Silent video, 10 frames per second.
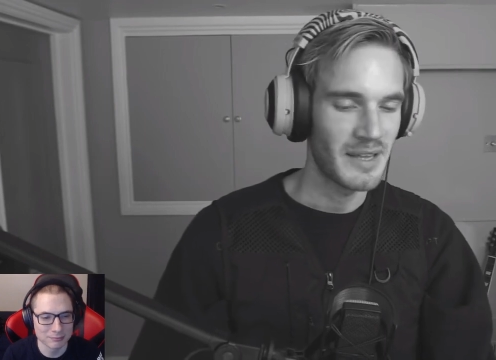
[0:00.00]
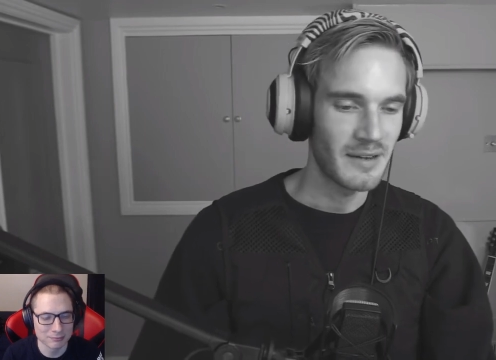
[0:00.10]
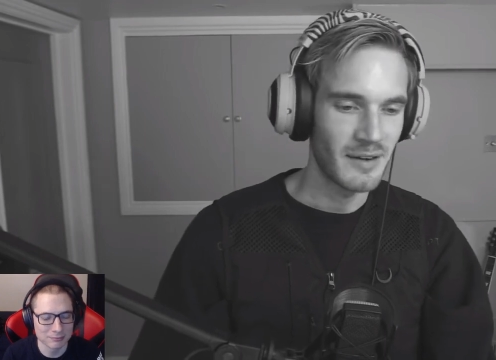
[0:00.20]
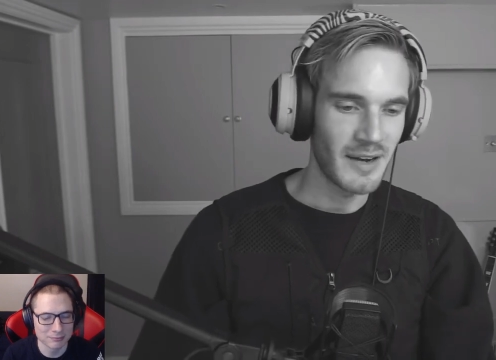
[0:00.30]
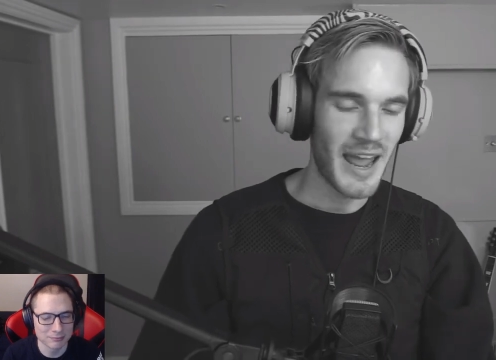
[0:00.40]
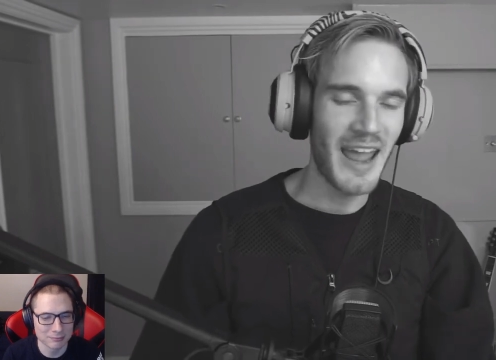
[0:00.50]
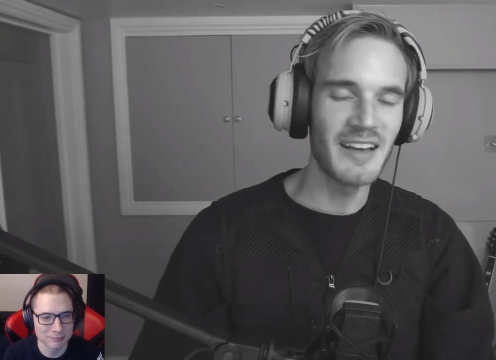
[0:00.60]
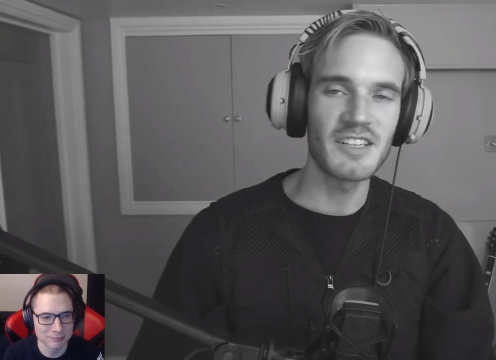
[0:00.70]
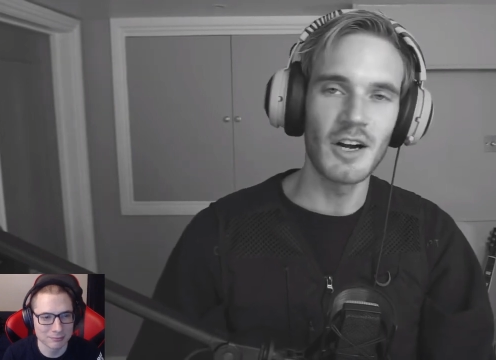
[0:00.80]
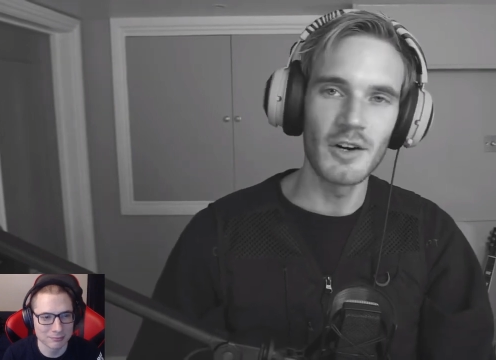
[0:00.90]
Speaker 1: God,
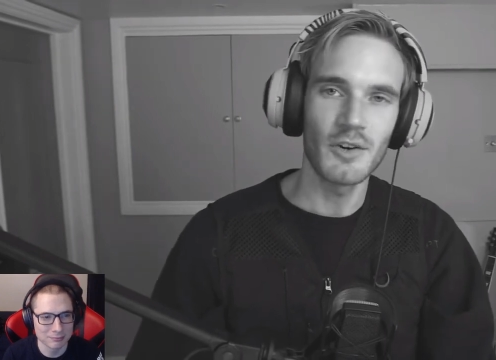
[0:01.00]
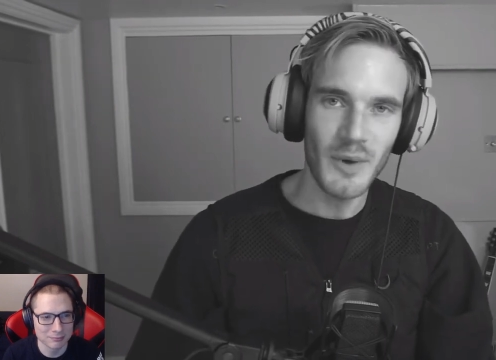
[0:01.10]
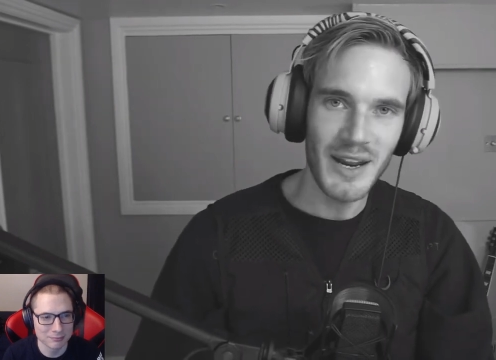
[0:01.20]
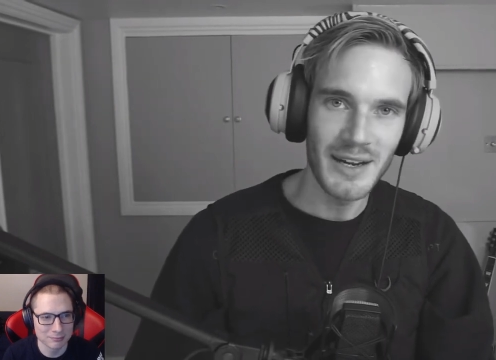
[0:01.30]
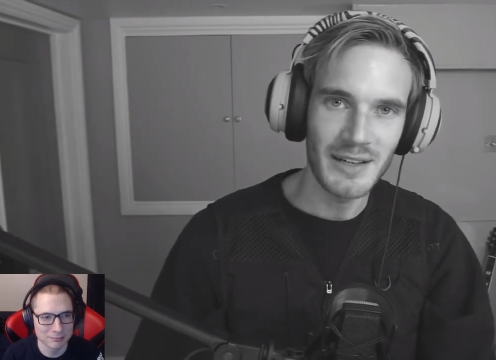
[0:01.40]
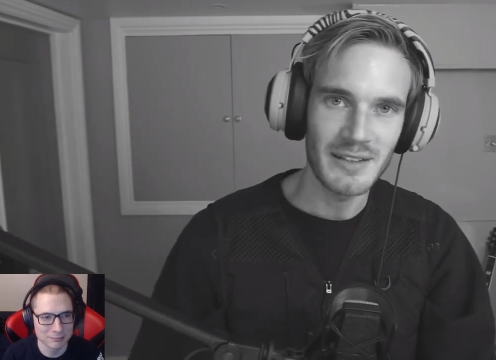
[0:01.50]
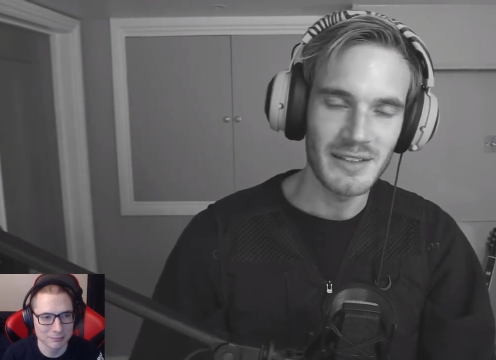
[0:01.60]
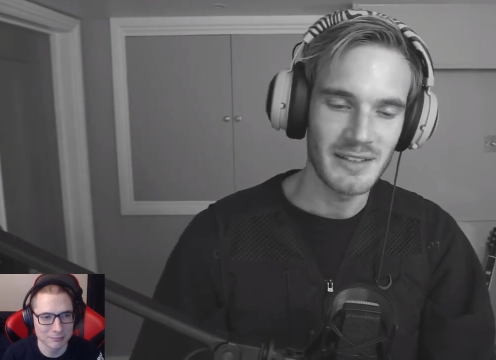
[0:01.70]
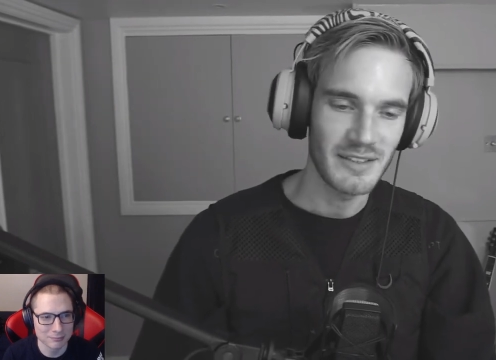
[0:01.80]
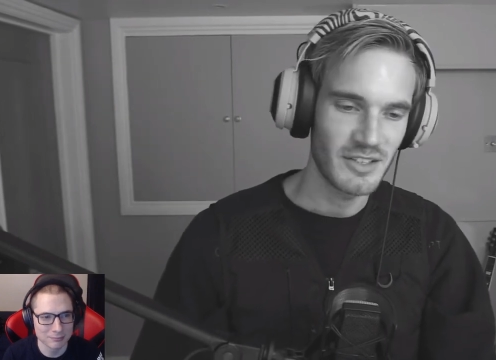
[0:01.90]
ants aren't real.
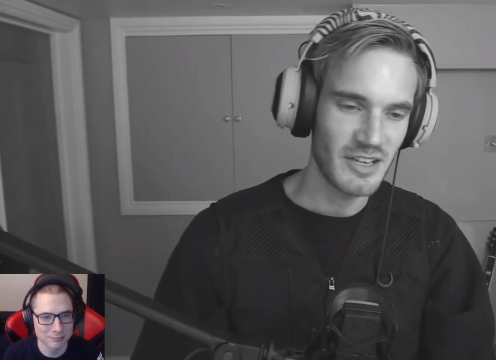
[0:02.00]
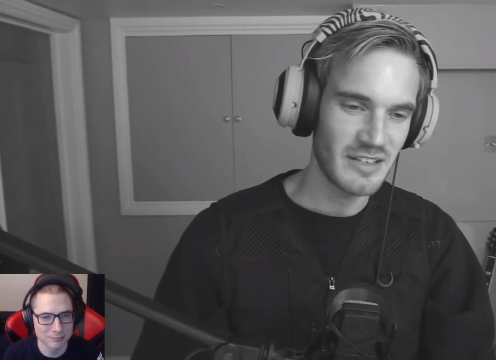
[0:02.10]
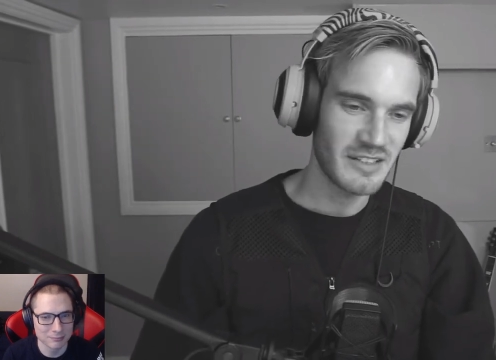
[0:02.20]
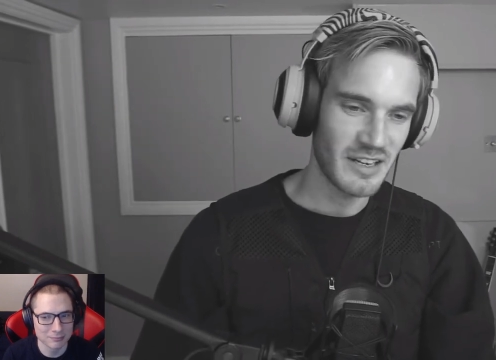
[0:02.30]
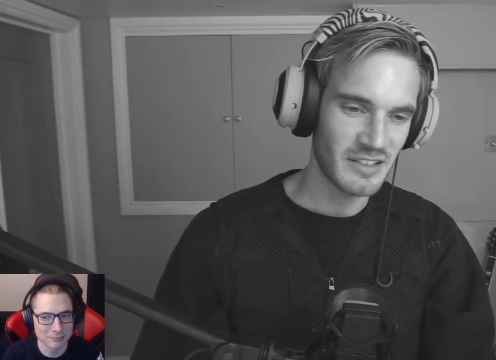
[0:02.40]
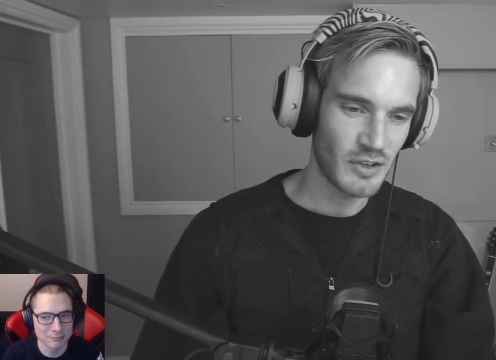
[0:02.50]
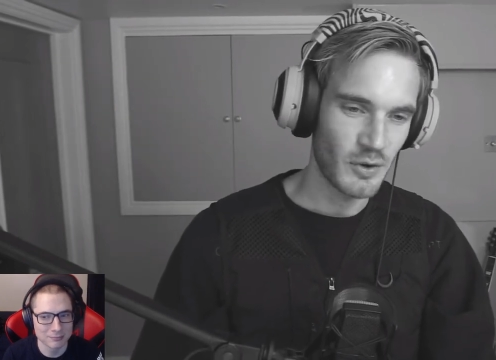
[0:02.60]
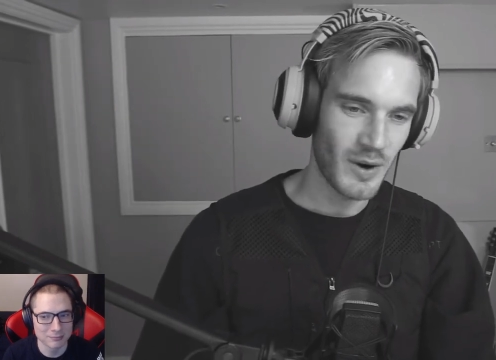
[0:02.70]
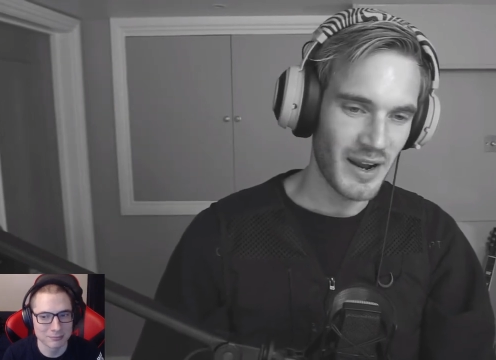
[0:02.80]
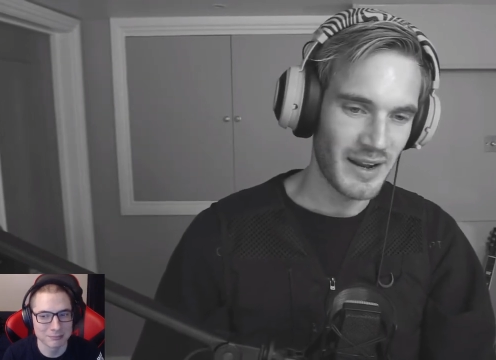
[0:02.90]
Jesus
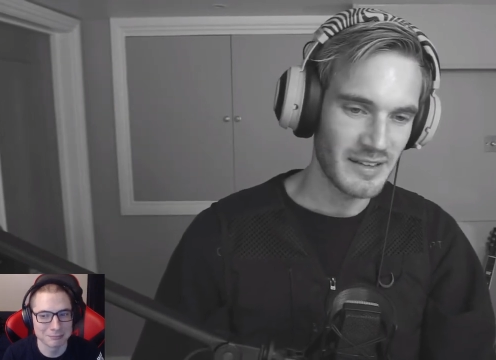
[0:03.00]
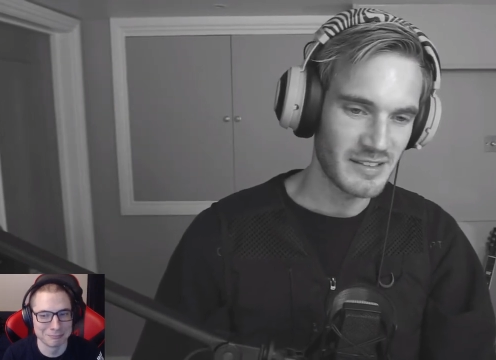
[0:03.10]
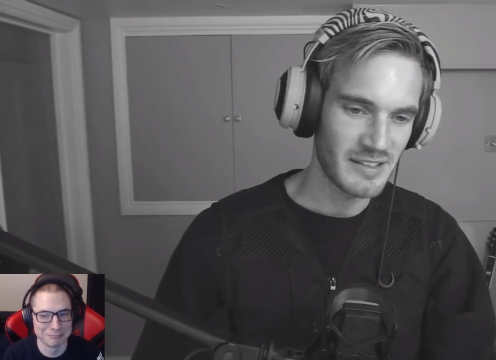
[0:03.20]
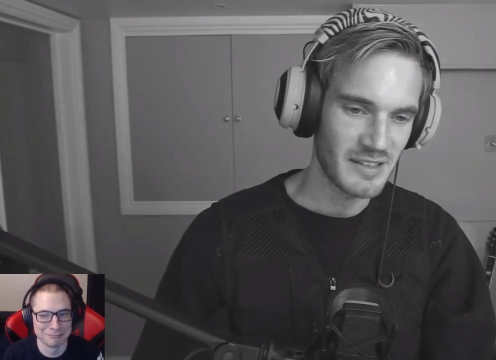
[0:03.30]
Christ.